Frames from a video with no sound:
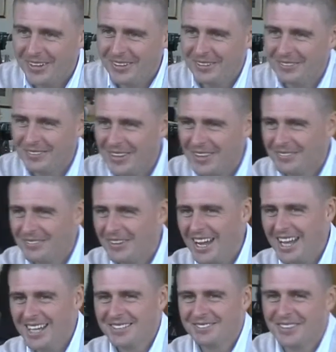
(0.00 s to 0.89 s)

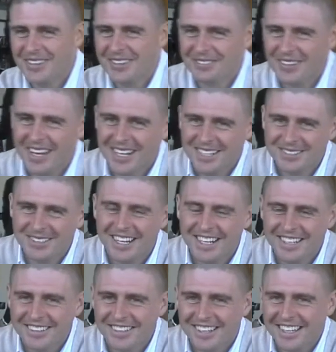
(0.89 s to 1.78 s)
the first
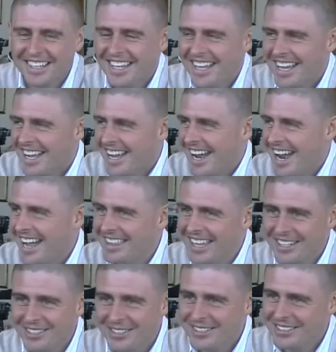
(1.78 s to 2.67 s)
day anyway,
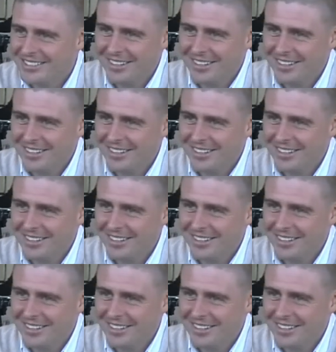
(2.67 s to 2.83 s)
and then